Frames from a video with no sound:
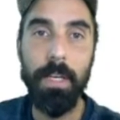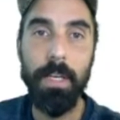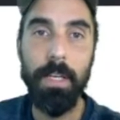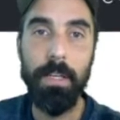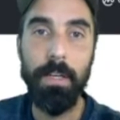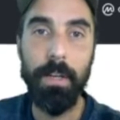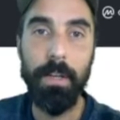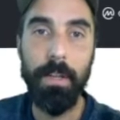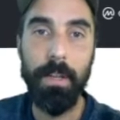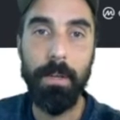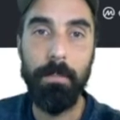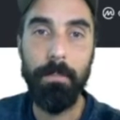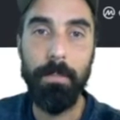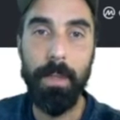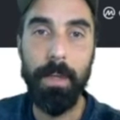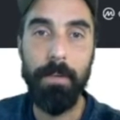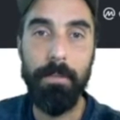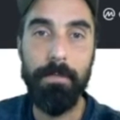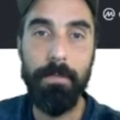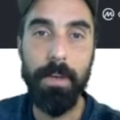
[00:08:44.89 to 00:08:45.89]

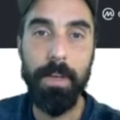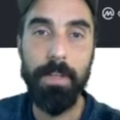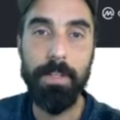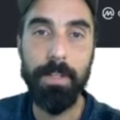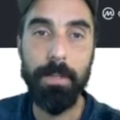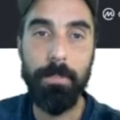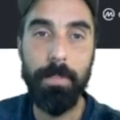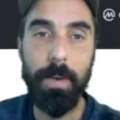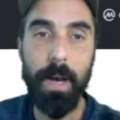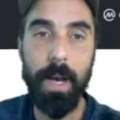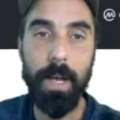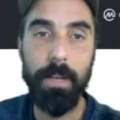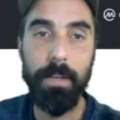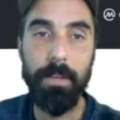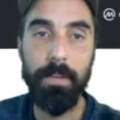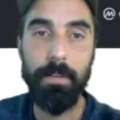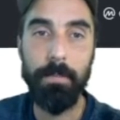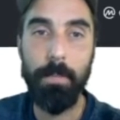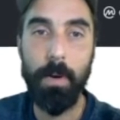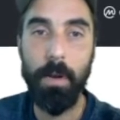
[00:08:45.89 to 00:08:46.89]
They're featured
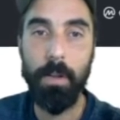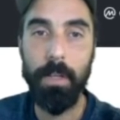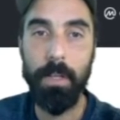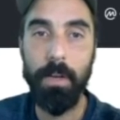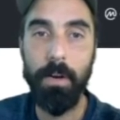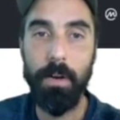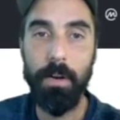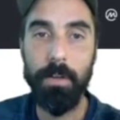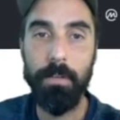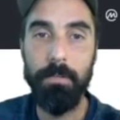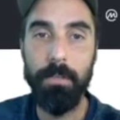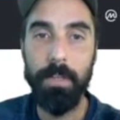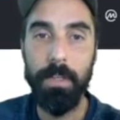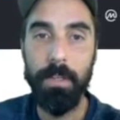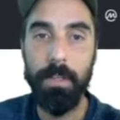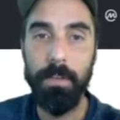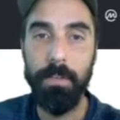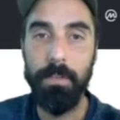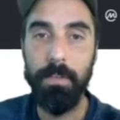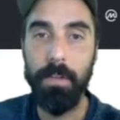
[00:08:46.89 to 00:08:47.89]
partners, Polygon,
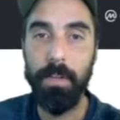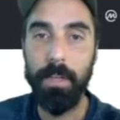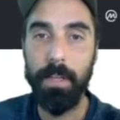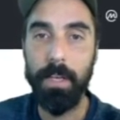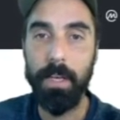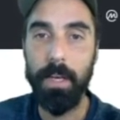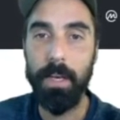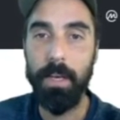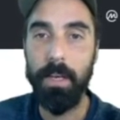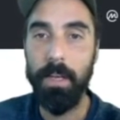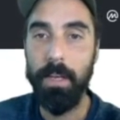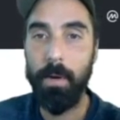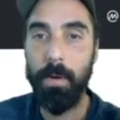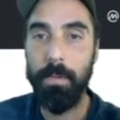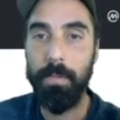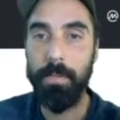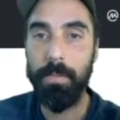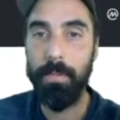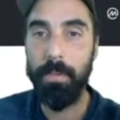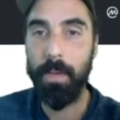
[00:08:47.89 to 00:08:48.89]
Zilliqa,
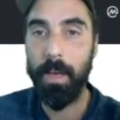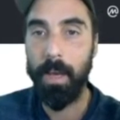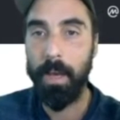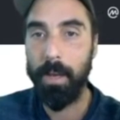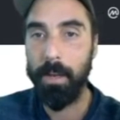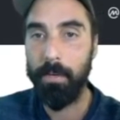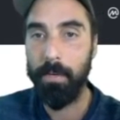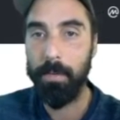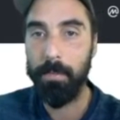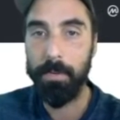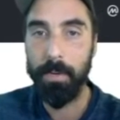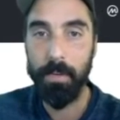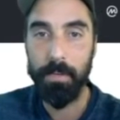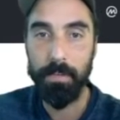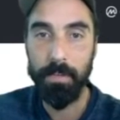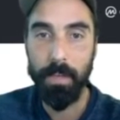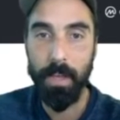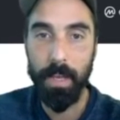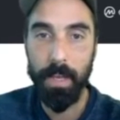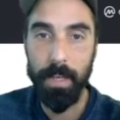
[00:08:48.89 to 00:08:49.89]
with
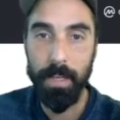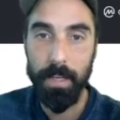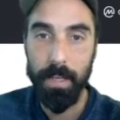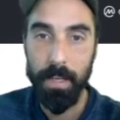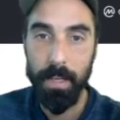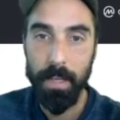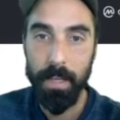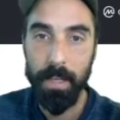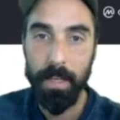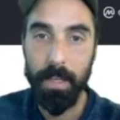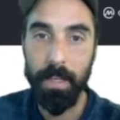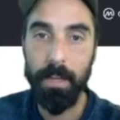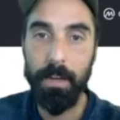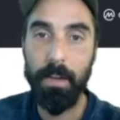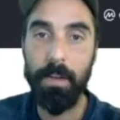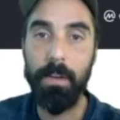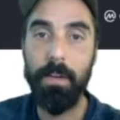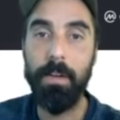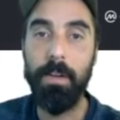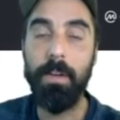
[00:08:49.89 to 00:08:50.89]
CryptoSlate,
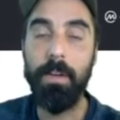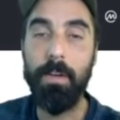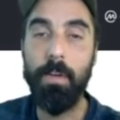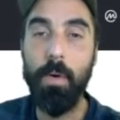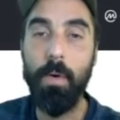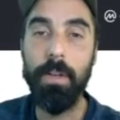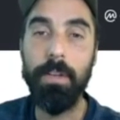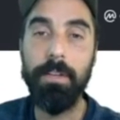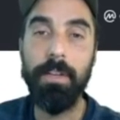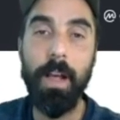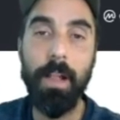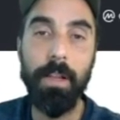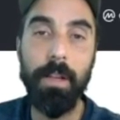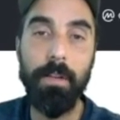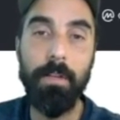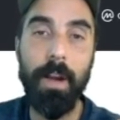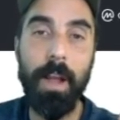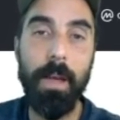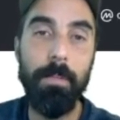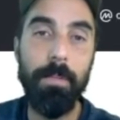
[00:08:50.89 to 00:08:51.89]

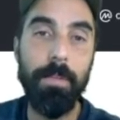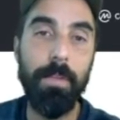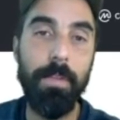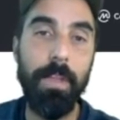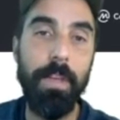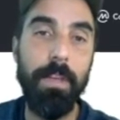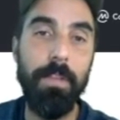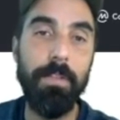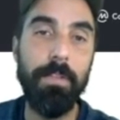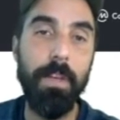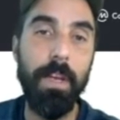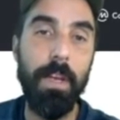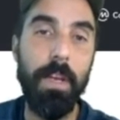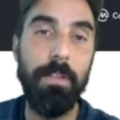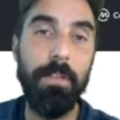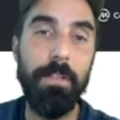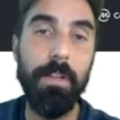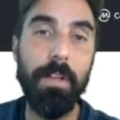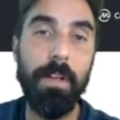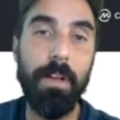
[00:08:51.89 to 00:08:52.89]
Cointelegraph. So these
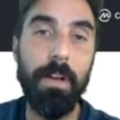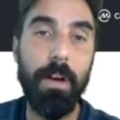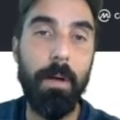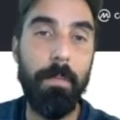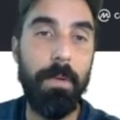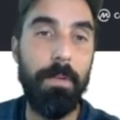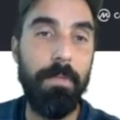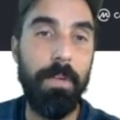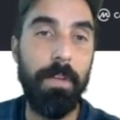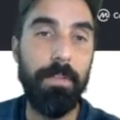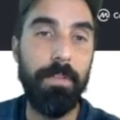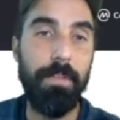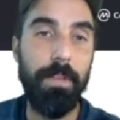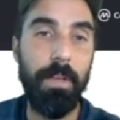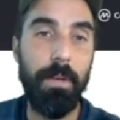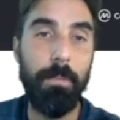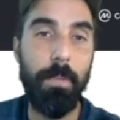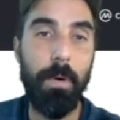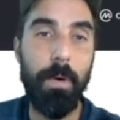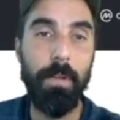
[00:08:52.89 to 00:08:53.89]
Zilliqa I'm invested
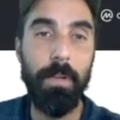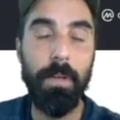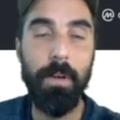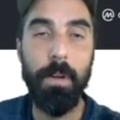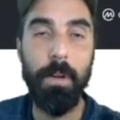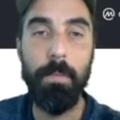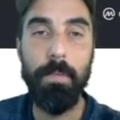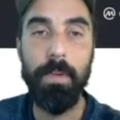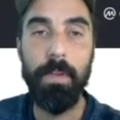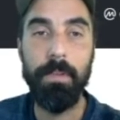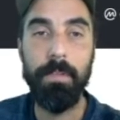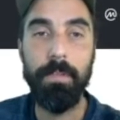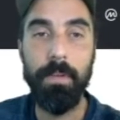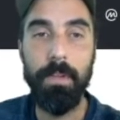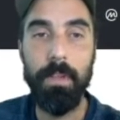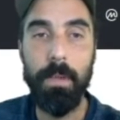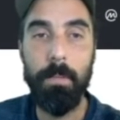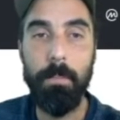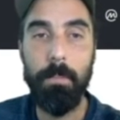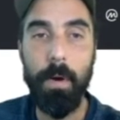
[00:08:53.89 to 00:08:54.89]
in and Polygon I'm invested
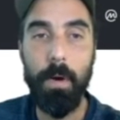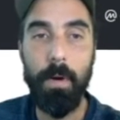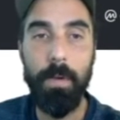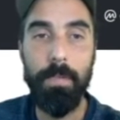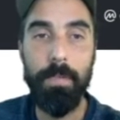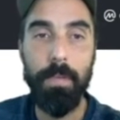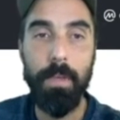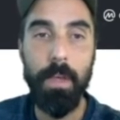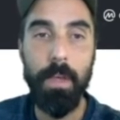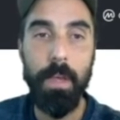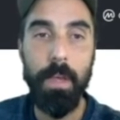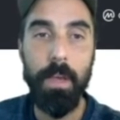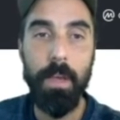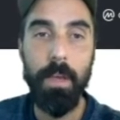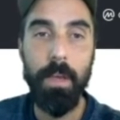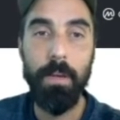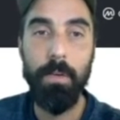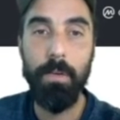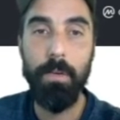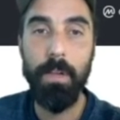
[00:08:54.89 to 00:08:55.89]
in. They're both
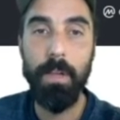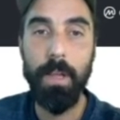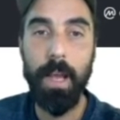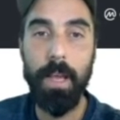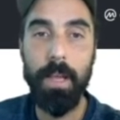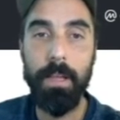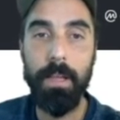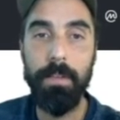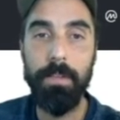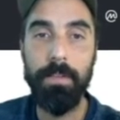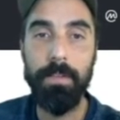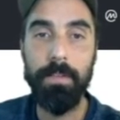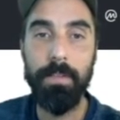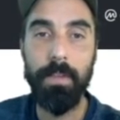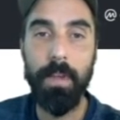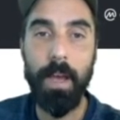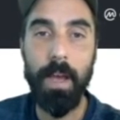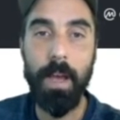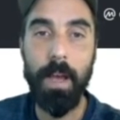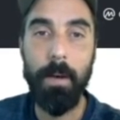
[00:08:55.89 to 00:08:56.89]
good layers
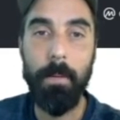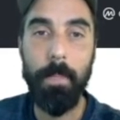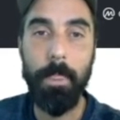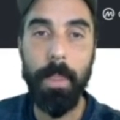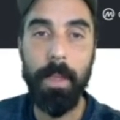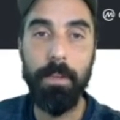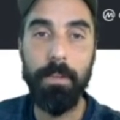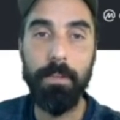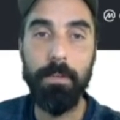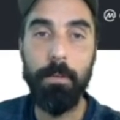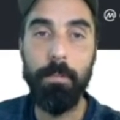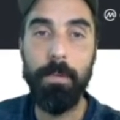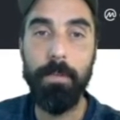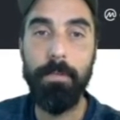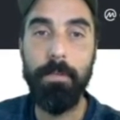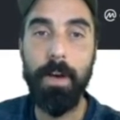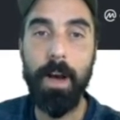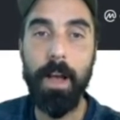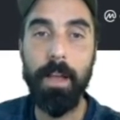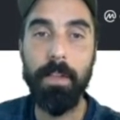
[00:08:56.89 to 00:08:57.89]
and super
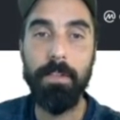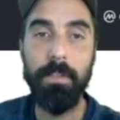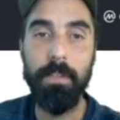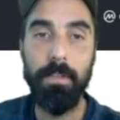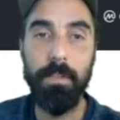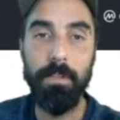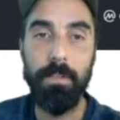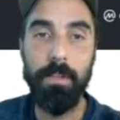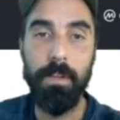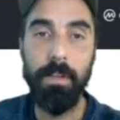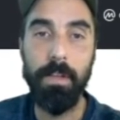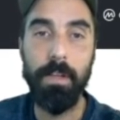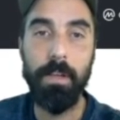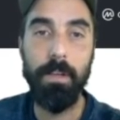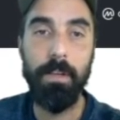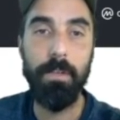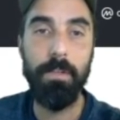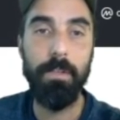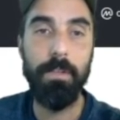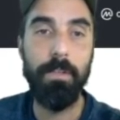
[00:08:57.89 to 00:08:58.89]
fast. Zilliqa
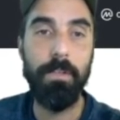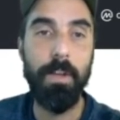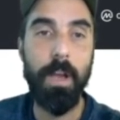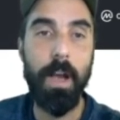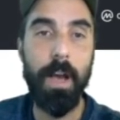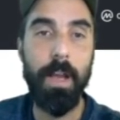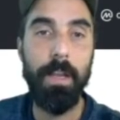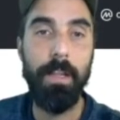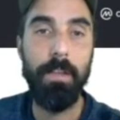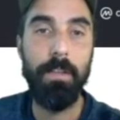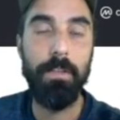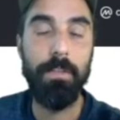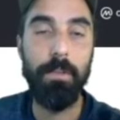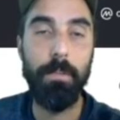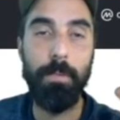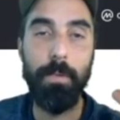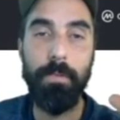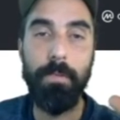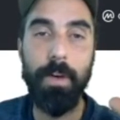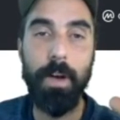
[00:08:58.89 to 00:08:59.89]
uses sharding,
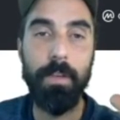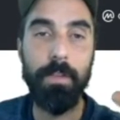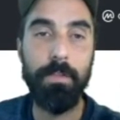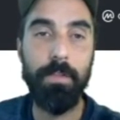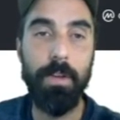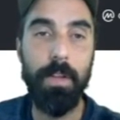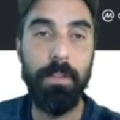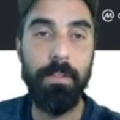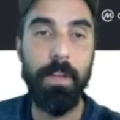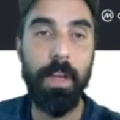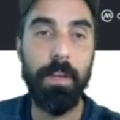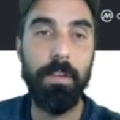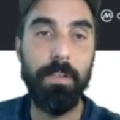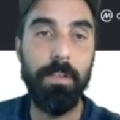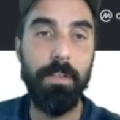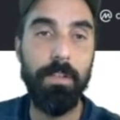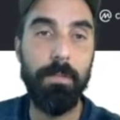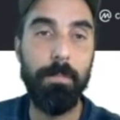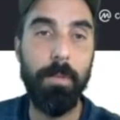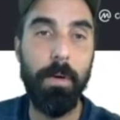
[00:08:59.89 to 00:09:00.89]
super fast
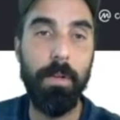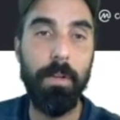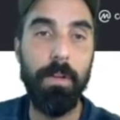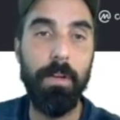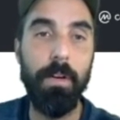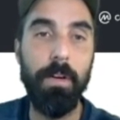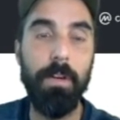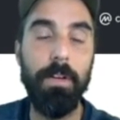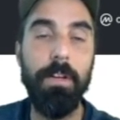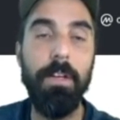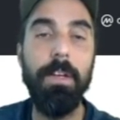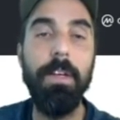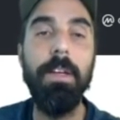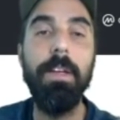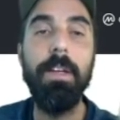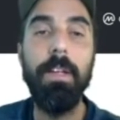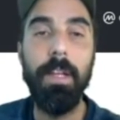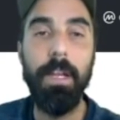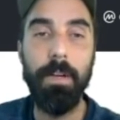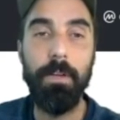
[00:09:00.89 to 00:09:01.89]
transactions. Polygon
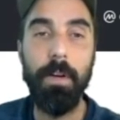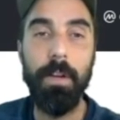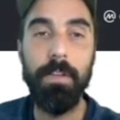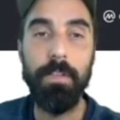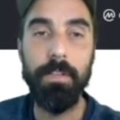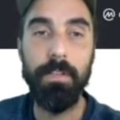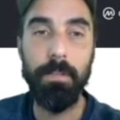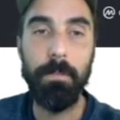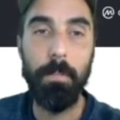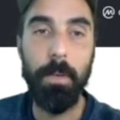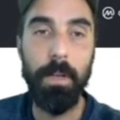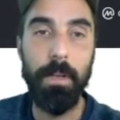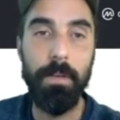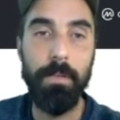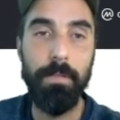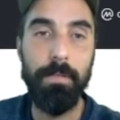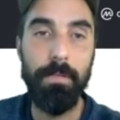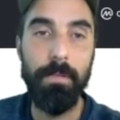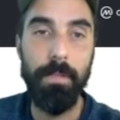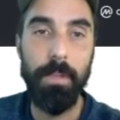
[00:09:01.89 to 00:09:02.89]
increases the speed
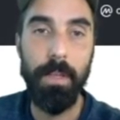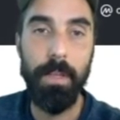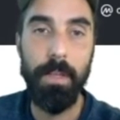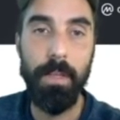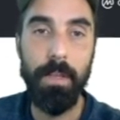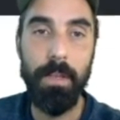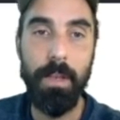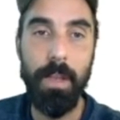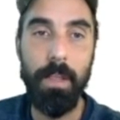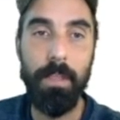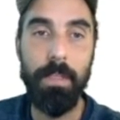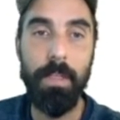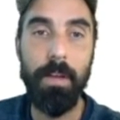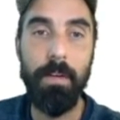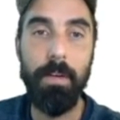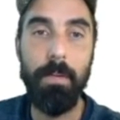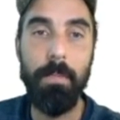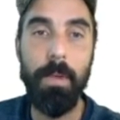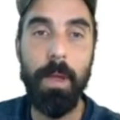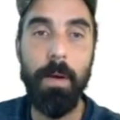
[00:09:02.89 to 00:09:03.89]
of the
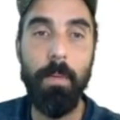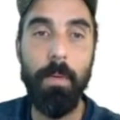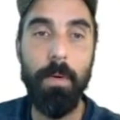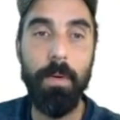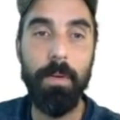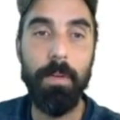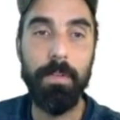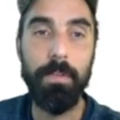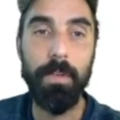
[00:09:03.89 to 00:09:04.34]
Ethereum network.